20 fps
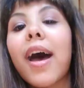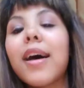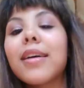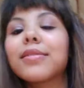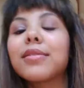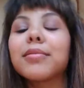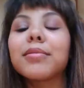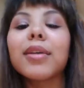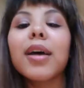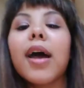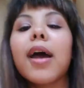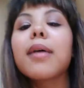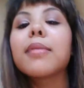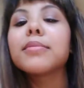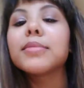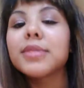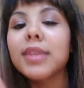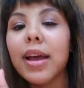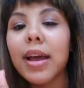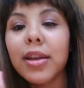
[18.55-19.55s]

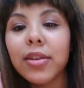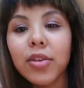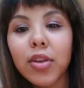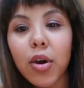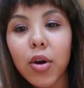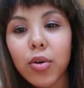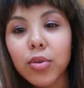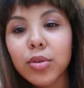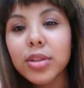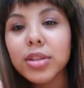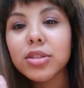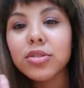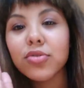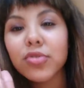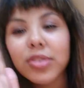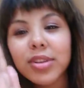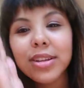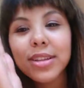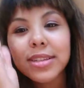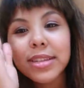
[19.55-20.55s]
sometimes I know the
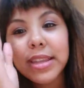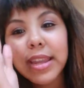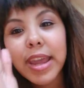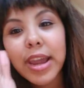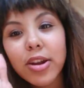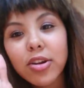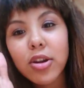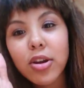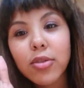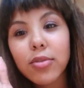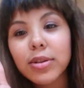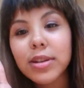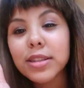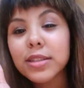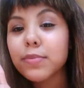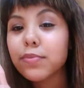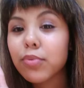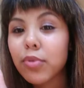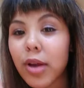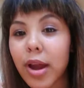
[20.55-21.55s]
screen is narrow and it's
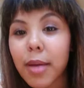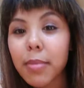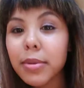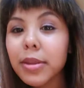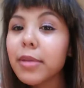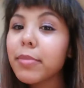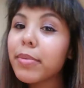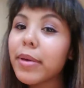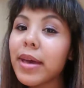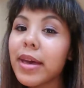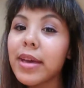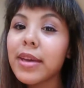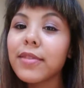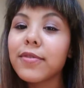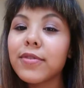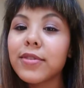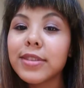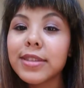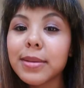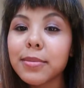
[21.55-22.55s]
probably a pain
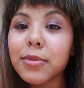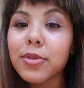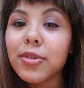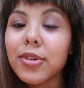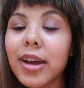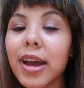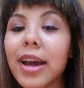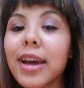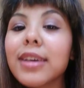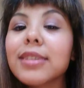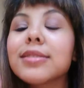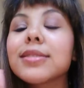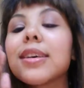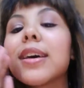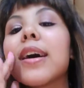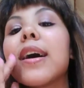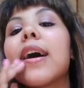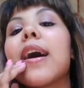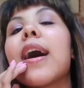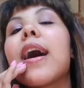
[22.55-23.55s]
for some of you guys,
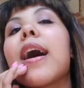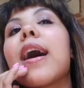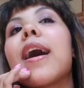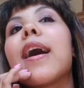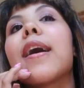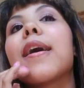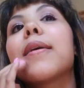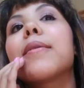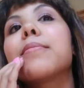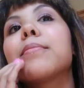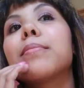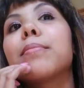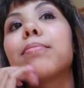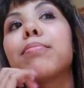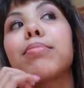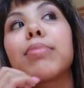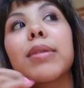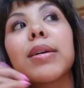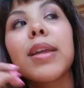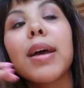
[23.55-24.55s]
um,
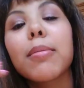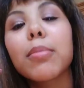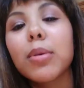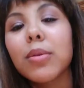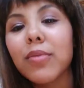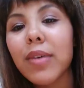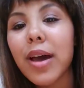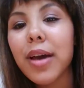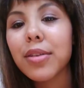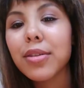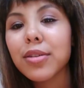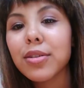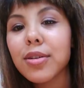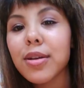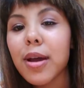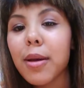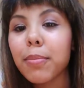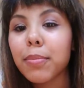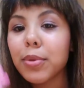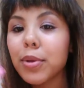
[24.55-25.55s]
but I would rather
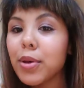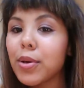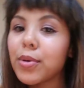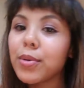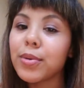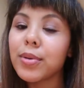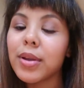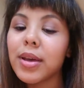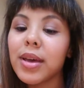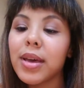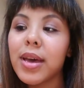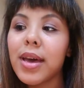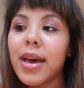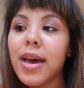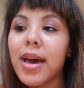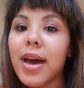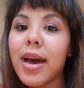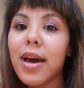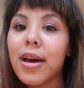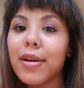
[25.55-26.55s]
upload
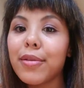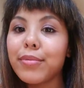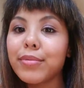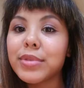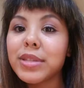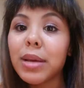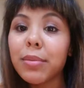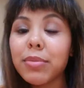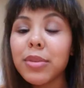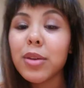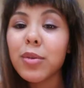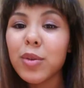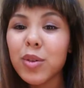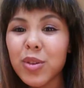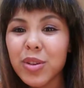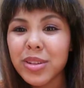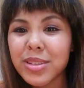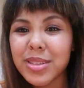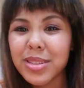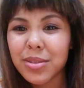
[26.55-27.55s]
um, something where you
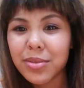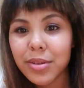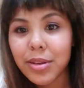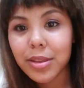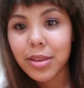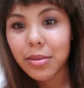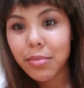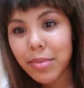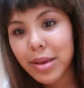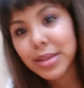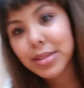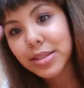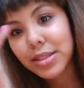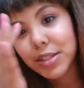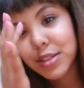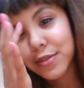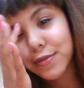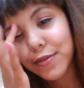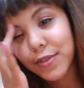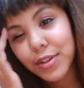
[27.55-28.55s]
can still get the
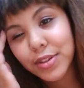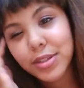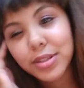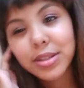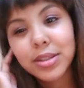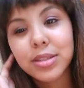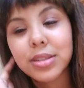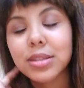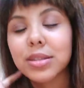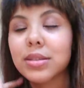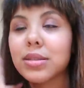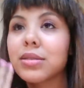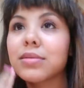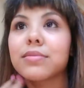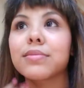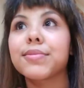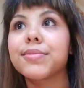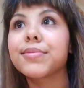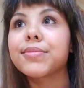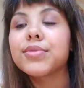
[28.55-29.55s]
message versus
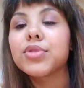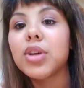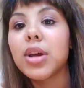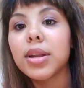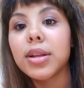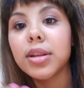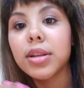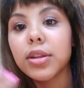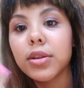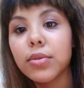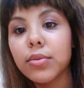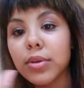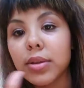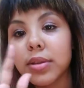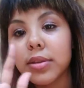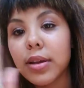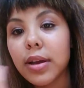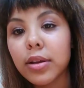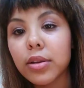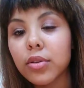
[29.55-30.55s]
trying to deal with
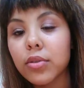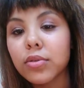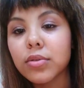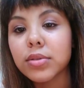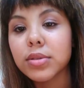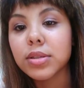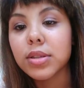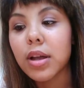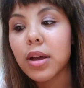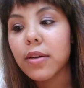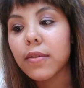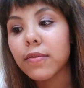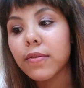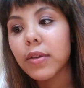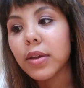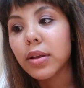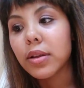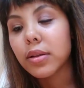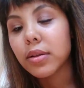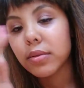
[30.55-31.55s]
technical stuff
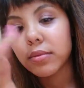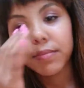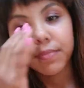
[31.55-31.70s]
and